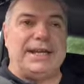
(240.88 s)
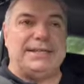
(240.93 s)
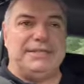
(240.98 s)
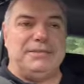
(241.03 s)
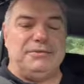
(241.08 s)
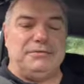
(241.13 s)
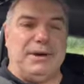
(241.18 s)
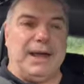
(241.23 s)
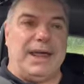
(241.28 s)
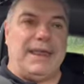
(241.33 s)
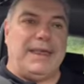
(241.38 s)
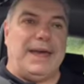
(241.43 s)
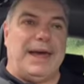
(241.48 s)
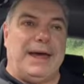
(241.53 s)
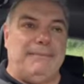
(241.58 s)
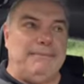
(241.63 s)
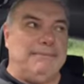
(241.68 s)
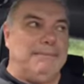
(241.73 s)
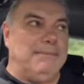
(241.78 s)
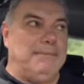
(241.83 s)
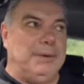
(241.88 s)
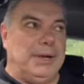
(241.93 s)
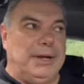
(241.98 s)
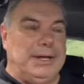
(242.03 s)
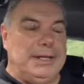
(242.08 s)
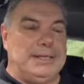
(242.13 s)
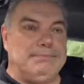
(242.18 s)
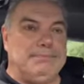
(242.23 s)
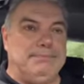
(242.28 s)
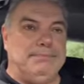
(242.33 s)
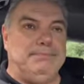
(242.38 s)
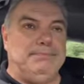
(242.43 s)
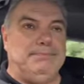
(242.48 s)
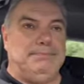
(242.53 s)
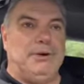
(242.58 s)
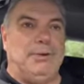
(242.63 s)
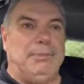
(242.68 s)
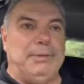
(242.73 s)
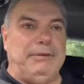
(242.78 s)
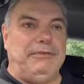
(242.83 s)
still get that, but it's
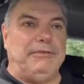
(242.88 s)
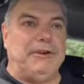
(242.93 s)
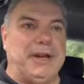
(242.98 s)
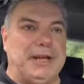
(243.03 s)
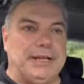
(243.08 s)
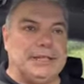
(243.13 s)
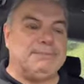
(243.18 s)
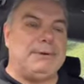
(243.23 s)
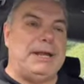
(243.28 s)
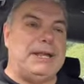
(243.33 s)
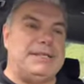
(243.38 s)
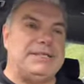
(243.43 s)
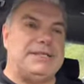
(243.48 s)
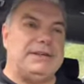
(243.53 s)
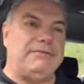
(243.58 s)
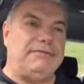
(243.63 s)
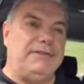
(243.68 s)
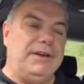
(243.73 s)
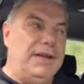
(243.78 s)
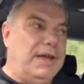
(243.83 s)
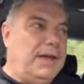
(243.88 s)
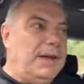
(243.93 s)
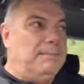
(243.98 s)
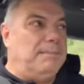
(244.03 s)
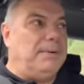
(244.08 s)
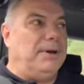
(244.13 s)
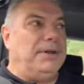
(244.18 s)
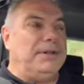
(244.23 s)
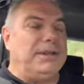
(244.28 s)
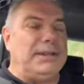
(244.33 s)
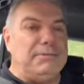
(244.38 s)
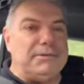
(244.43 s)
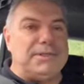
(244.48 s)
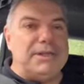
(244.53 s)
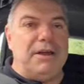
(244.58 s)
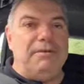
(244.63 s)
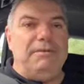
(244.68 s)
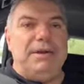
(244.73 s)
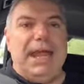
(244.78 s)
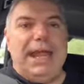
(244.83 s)
probably very expensive. But there was
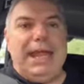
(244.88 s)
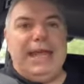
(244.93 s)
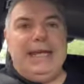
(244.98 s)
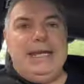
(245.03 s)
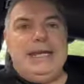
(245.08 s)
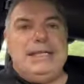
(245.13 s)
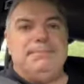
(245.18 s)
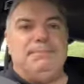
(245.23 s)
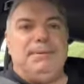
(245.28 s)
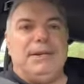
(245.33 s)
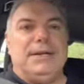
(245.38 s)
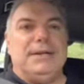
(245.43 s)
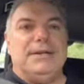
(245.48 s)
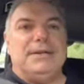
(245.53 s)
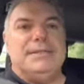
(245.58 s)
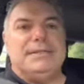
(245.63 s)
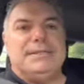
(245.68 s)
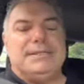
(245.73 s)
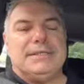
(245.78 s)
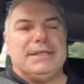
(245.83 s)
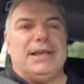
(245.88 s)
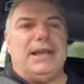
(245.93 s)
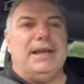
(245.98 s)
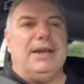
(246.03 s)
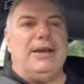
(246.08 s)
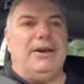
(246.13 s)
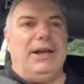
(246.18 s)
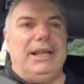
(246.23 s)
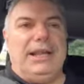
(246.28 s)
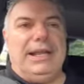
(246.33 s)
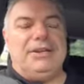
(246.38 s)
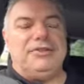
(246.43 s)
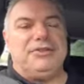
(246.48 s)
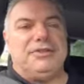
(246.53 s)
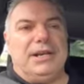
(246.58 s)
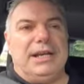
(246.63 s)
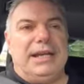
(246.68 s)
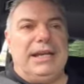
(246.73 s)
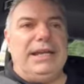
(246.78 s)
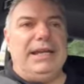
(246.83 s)
no need, because I
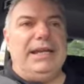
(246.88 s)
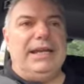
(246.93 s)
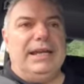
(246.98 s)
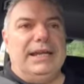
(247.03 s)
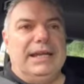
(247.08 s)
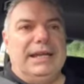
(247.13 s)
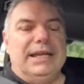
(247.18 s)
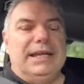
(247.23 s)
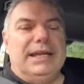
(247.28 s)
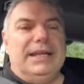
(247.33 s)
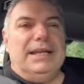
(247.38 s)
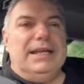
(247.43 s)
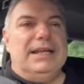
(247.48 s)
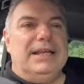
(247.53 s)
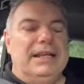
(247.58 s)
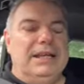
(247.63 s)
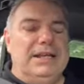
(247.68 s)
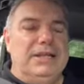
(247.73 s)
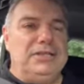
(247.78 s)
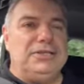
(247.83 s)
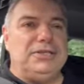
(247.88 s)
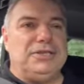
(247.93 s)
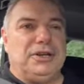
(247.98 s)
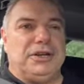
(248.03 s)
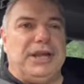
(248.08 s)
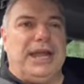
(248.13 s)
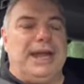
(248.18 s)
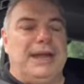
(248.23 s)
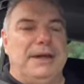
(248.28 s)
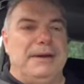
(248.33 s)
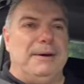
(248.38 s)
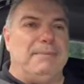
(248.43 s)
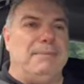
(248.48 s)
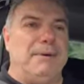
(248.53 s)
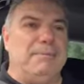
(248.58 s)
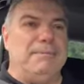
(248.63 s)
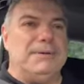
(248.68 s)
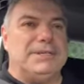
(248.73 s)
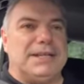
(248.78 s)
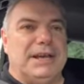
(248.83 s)
literally took it
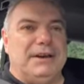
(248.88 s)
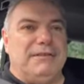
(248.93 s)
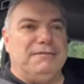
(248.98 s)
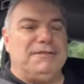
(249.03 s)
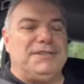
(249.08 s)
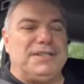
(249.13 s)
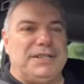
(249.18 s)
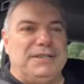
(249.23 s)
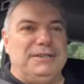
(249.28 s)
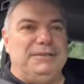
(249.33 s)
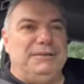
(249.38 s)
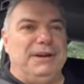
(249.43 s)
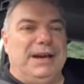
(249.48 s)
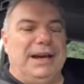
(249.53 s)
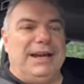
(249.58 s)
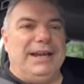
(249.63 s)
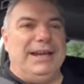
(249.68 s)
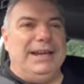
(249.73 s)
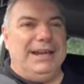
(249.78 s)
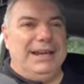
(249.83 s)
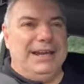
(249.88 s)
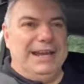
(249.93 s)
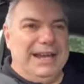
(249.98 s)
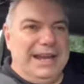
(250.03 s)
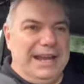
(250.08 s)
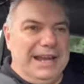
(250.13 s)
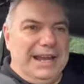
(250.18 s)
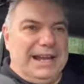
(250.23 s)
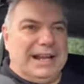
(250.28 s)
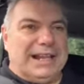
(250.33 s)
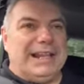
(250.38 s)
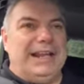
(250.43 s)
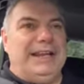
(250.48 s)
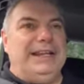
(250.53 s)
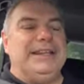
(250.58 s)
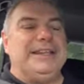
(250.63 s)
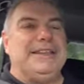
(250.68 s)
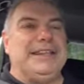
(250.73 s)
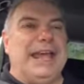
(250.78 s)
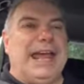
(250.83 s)
upon myself to
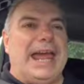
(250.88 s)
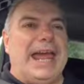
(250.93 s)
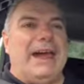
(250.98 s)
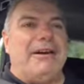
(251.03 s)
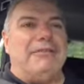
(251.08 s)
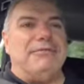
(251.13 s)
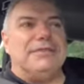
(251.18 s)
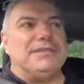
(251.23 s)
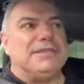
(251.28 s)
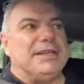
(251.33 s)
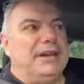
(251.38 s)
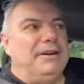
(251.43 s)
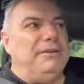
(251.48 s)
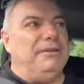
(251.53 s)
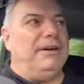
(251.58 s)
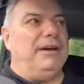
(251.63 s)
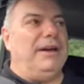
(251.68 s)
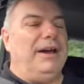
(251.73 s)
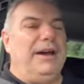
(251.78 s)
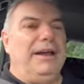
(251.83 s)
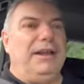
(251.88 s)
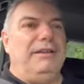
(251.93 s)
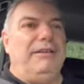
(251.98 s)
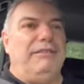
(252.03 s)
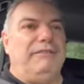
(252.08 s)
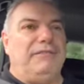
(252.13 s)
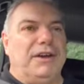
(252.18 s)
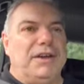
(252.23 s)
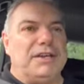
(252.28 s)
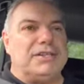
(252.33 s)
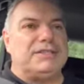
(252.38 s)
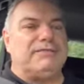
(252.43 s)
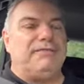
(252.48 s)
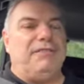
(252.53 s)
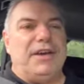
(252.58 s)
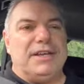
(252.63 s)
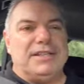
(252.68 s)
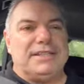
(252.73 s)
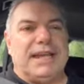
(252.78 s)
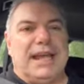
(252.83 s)
clean the thing out. So
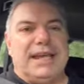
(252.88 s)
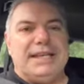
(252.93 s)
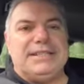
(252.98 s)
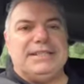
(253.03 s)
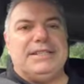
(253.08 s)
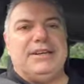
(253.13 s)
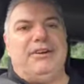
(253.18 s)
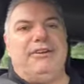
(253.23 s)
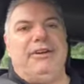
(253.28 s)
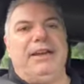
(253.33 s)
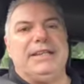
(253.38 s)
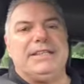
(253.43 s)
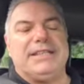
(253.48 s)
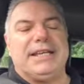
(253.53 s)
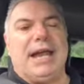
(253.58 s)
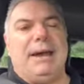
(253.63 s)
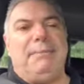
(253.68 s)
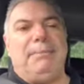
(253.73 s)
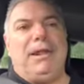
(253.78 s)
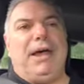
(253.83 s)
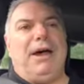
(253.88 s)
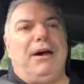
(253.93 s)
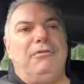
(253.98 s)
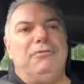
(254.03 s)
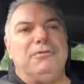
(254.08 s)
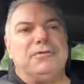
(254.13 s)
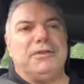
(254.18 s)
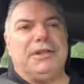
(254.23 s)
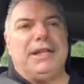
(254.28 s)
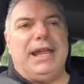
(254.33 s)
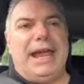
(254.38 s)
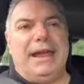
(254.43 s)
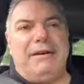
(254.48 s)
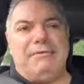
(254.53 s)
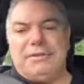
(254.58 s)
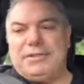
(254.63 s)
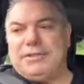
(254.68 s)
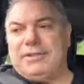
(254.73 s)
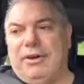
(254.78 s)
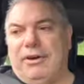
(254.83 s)
first case scenario, there's a couple of holes on the
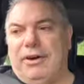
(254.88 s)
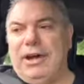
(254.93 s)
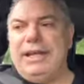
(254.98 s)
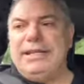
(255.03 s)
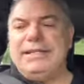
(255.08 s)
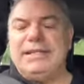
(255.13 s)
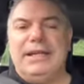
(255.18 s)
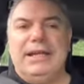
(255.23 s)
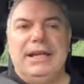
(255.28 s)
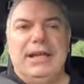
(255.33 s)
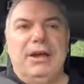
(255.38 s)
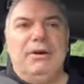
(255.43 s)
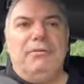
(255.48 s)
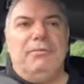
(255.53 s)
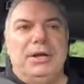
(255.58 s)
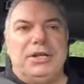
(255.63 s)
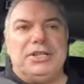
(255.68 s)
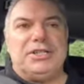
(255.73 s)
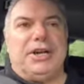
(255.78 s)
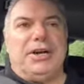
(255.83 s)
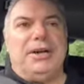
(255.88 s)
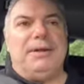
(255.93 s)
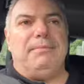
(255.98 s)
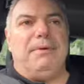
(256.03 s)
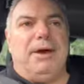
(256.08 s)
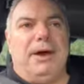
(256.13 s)
outside which I